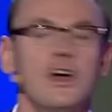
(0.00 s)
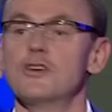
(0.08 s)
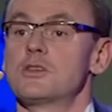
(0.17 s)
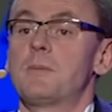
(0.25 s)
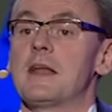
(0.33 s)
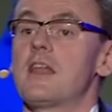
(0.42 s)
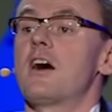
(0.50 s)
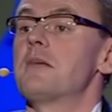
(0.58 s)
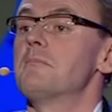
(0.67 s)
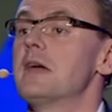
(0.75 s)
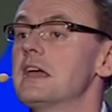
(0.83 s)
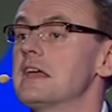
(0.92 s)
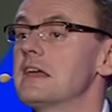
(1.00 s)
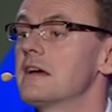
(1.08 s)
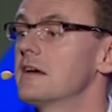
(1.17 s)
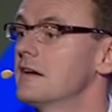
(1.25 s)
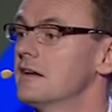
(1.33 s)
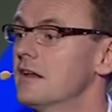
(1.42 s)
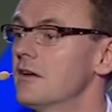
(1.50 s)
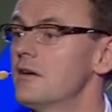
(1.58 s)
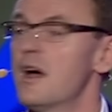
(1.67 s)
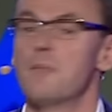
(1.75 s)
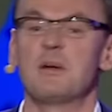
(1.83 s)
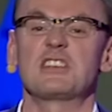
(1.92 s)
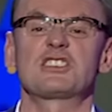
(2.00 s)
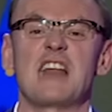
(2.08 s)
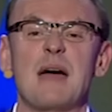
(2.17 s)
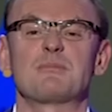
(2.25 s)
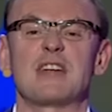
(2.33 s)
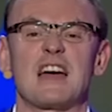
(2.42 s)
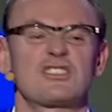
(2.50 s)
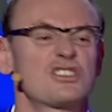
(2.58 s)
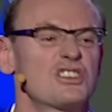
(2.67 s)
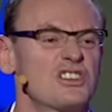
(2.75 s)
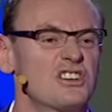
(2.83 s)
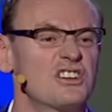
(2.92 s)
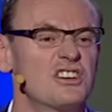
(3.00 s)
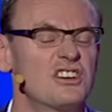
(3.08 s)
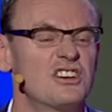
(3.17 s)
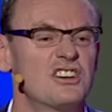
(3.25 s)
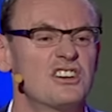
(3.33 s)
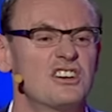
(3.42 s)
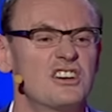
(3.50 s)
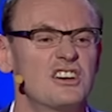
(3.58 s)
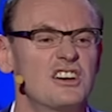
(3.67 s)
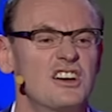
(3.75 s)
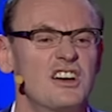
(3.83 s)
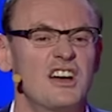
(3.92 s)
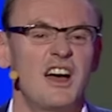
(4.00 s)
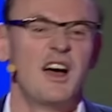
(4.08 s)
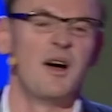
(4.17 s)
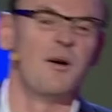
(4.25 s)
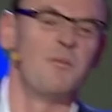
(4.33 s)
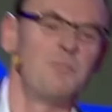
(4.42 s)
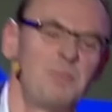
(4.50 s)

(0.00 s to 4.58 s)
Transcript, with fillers: who's a bit like me, you know, a bit slapdash. A